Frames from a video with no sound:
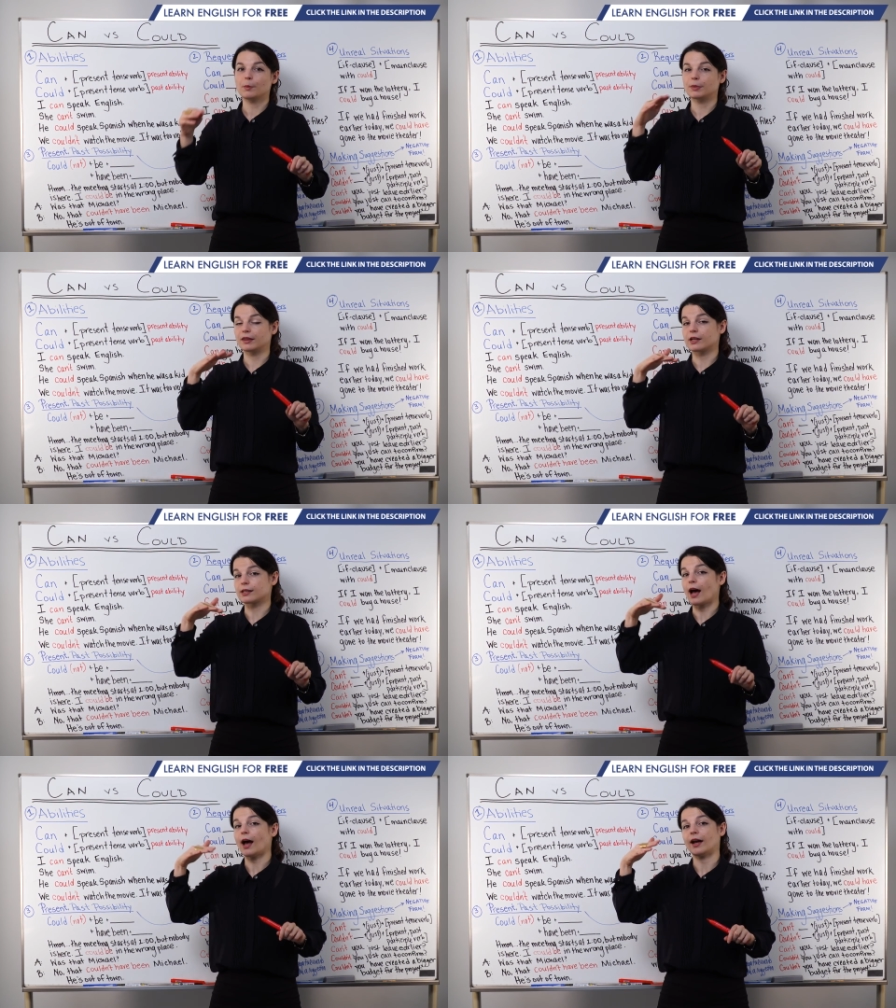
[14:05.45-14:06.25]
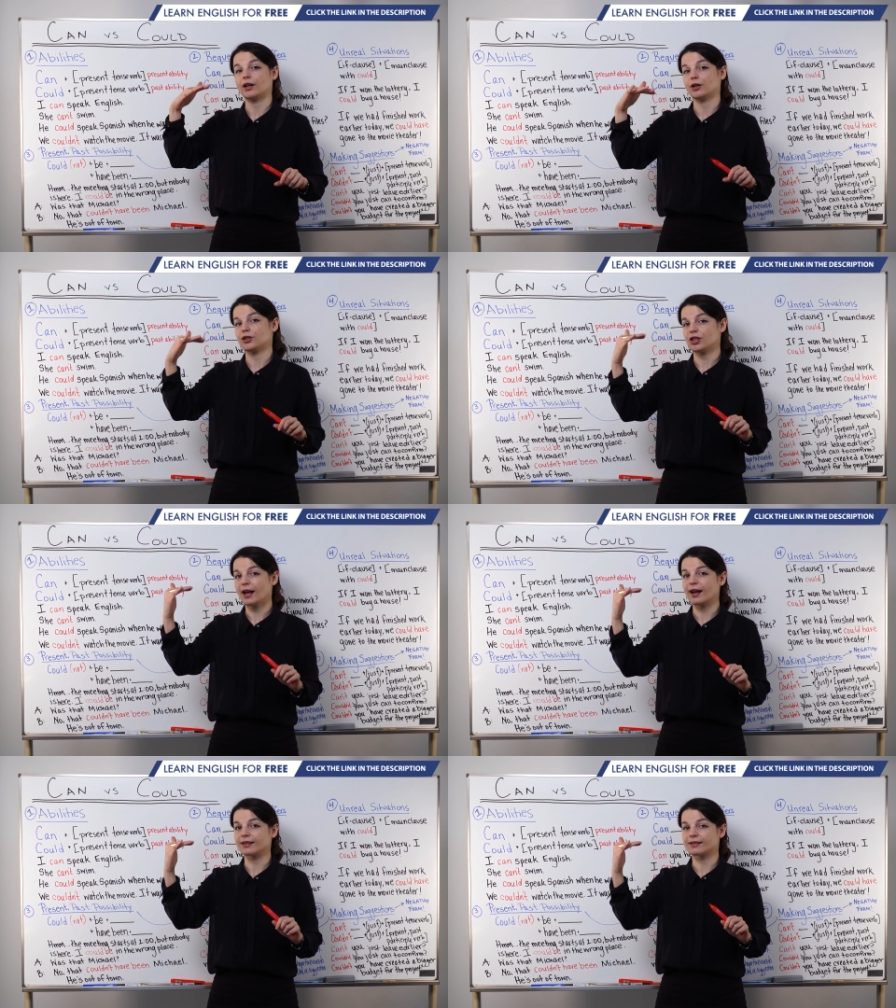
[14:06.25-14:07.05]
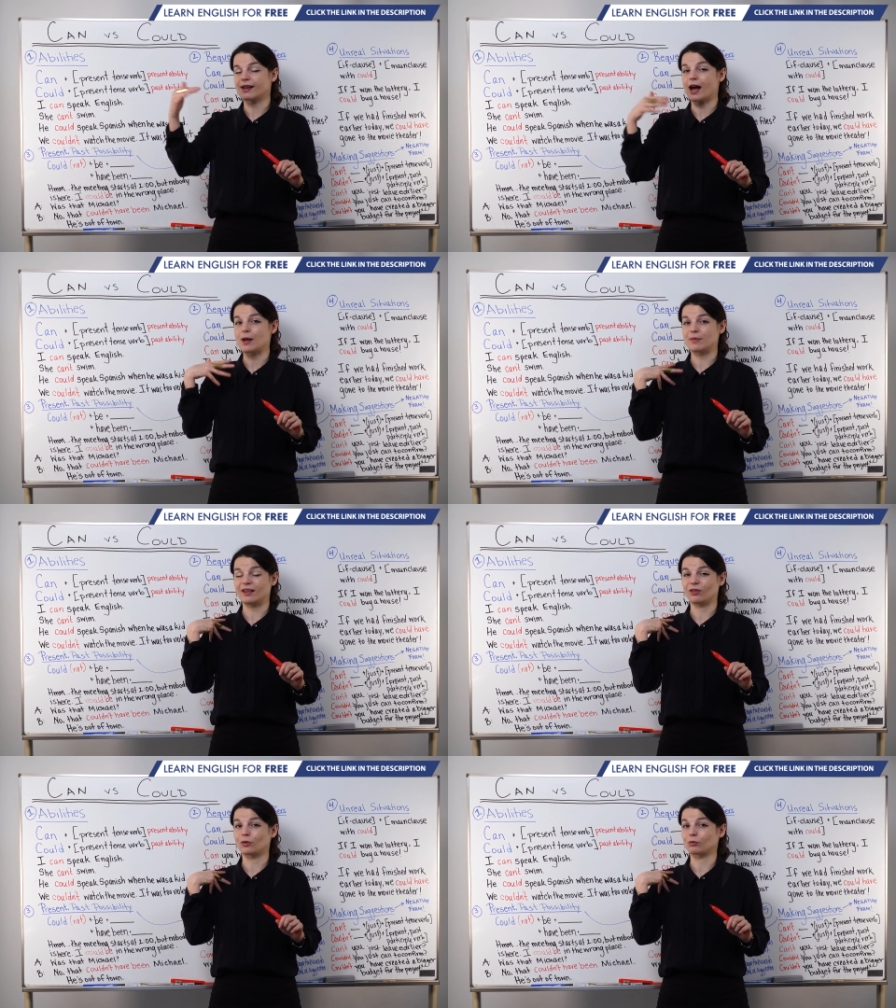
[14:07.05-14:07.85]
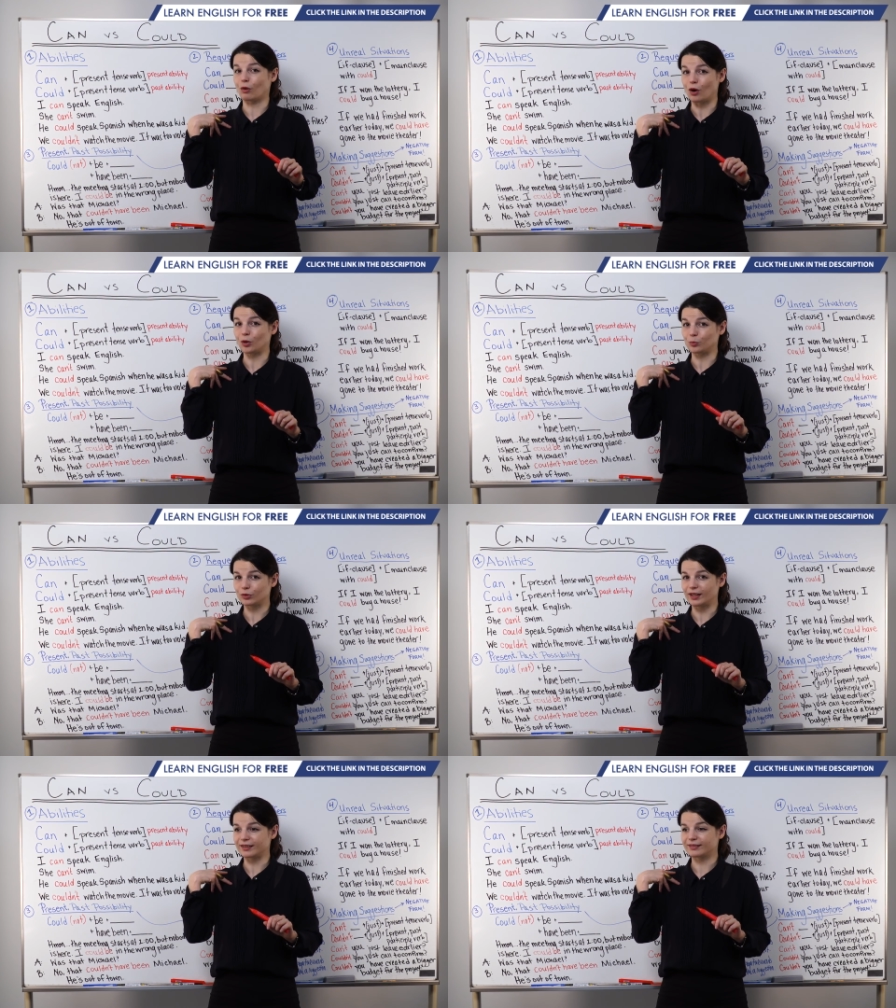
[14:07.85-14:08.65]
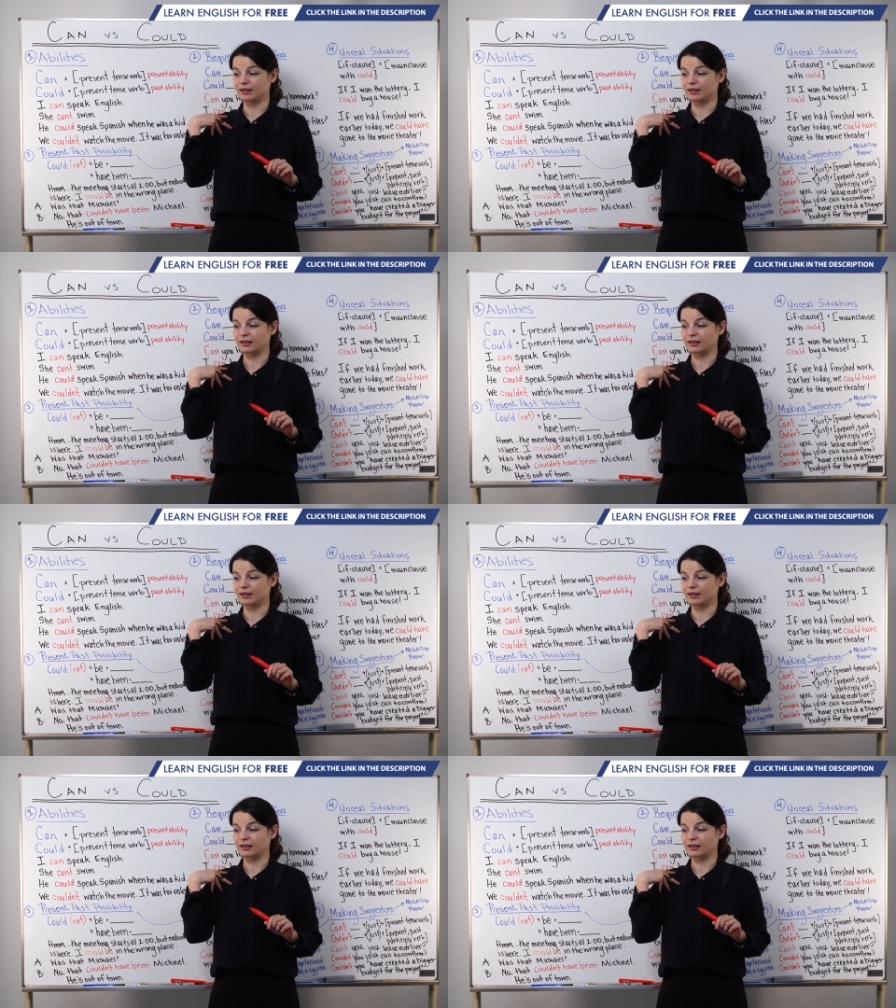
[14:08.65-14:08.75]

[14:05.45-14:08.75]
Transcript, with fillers: but there's a higher chance I'm in the wrong place.